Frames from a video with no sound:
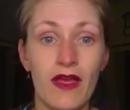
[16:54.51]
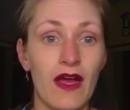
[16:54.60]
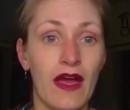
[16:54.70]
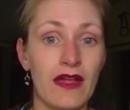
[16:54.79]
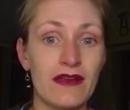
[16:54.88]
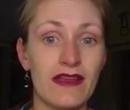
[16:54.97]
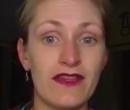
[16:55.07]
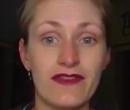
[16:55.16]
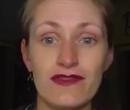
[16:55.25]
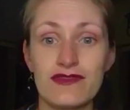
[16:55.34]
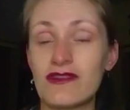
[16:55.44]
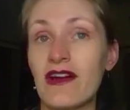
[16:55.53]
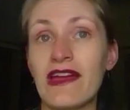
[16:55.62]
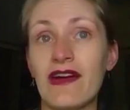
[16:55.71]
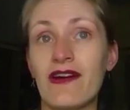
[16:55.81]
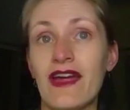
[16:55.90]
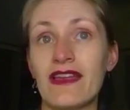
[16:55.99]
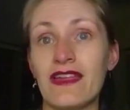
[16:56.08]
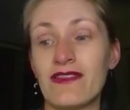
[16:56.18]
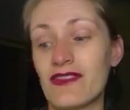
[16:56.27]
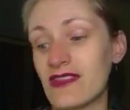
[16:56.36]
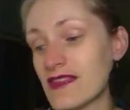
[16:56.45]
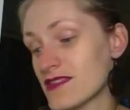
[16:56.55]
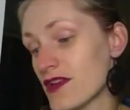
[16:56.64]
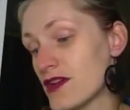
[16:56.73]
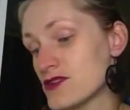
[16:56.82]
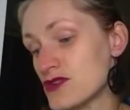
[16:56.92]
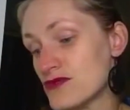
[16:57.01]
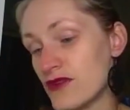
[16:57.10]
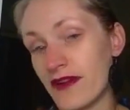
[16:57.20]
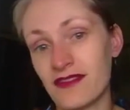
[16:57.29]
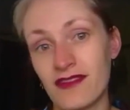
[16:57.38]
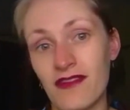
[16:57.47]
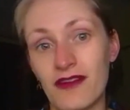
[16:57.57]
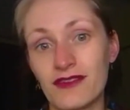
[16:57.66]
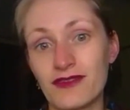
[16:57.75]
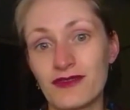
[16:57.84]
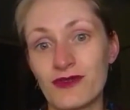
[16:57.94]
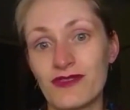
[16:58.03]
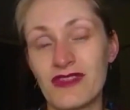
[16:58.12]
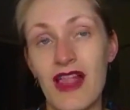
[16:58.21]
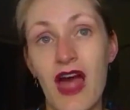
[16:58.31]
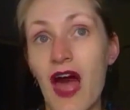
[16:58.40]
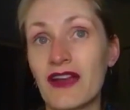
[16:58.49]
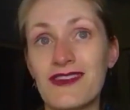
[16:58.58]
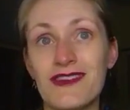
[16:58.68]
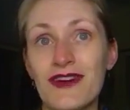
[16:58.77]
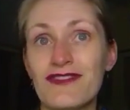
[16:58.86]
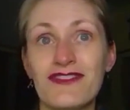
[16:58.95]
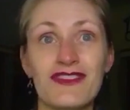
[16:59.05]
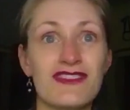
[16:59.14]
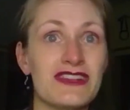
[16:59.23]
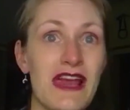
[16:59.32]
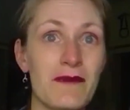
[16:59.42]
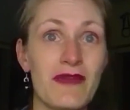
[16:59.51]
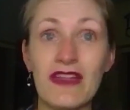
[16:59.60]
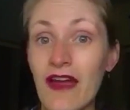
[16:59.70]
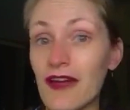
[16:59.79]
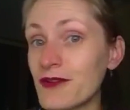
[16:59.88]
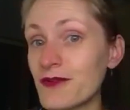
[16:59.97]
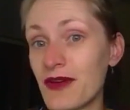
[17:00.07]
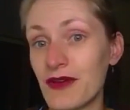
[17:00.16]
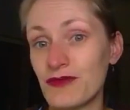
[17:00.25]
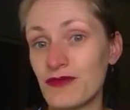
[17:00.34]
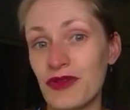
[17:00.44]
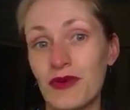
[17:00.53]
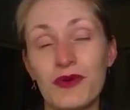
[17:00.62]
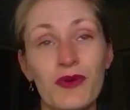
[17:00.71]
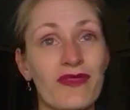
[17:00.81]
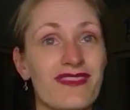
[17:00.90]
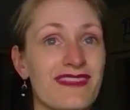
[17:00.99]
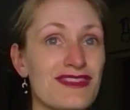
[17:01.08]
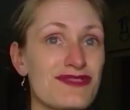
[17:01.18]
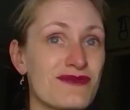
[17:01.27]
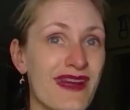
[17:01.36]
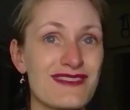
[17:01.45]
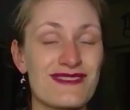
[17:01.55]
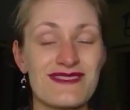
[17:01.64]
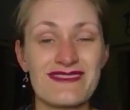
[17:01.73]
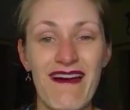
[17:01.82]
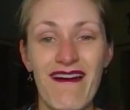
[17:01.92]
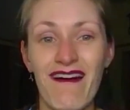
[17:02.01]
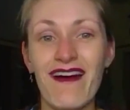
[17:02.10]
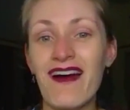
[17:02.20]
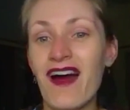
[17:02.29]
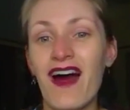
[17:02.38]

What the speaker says: and if you try out any of the things that I do write in the articles, I'd love for you to let me know and what your horse's interactions are.